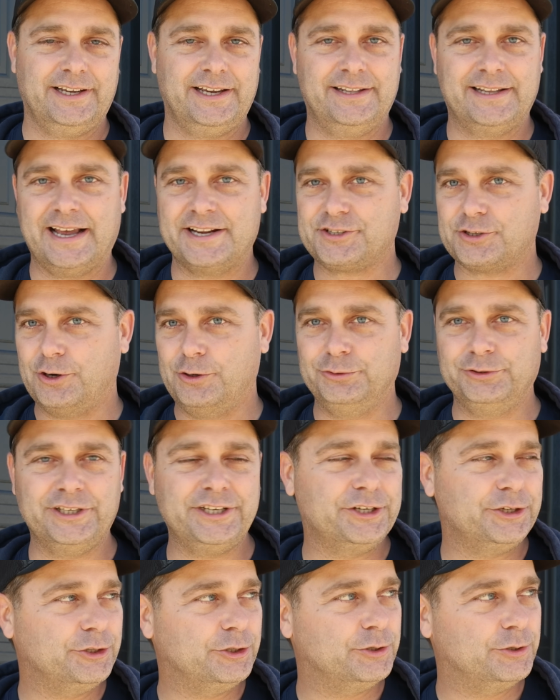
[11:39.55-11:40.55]
and that's
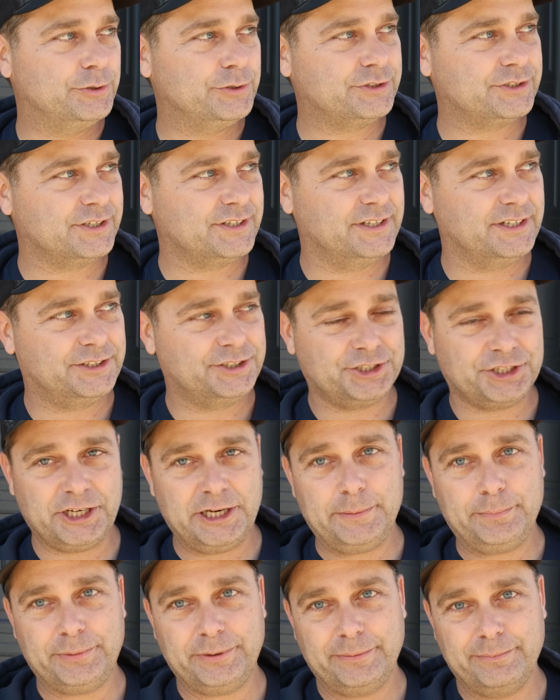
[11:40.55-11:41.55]
only due to the
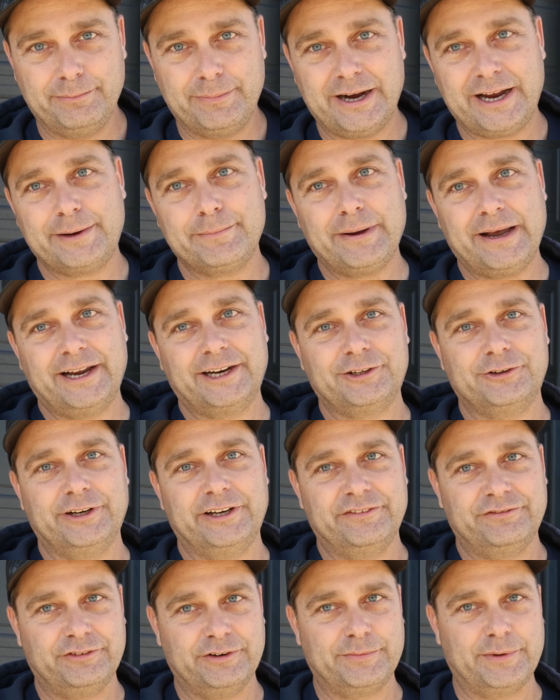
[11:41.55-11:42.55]
cheap buyback
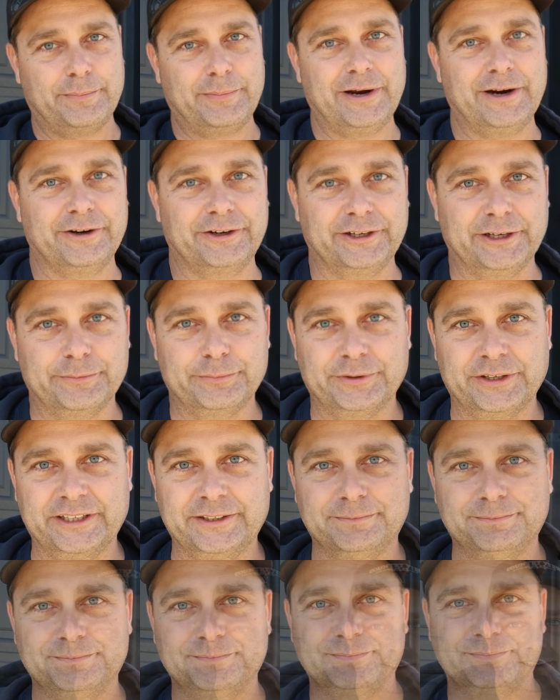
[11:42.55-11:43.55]
rate from the power
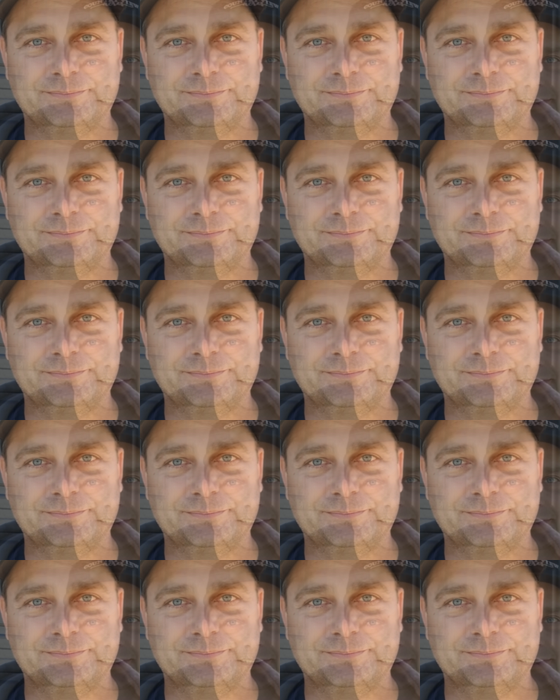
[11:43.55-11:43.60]
company.